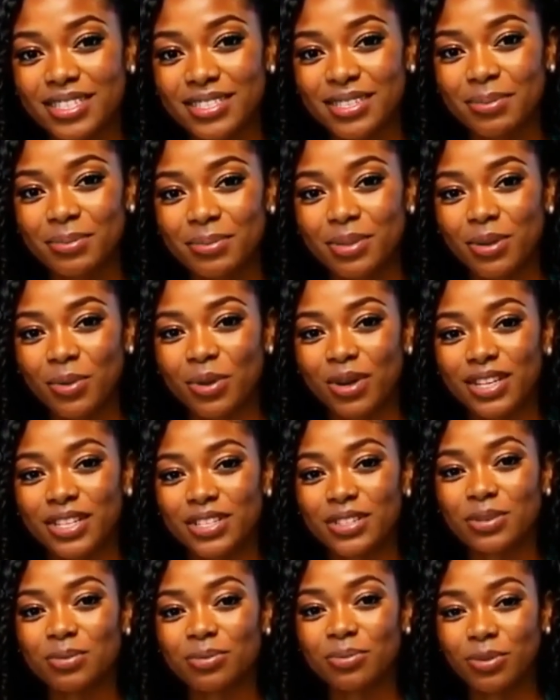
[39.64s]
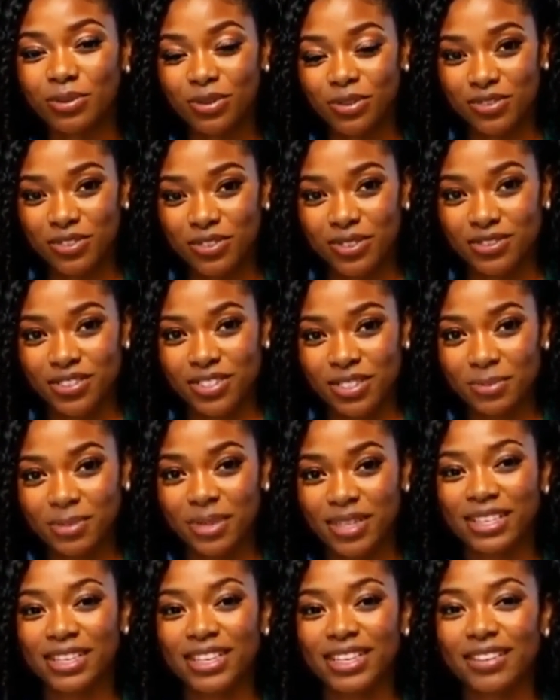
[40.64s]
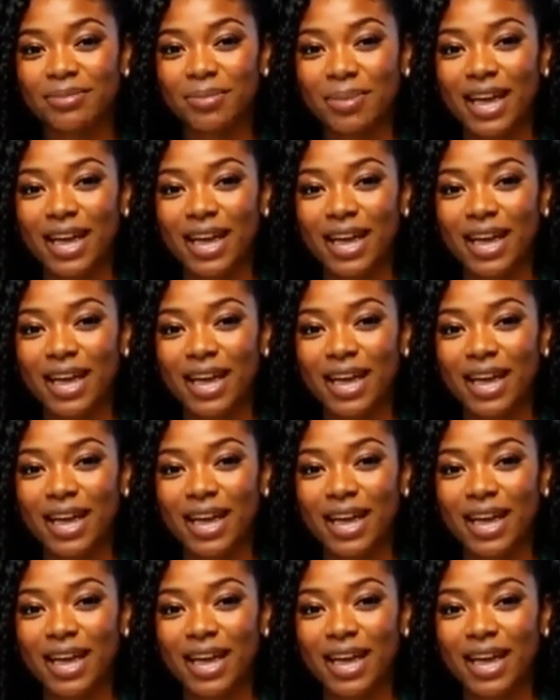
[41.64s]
simply wanted to improve the visibility of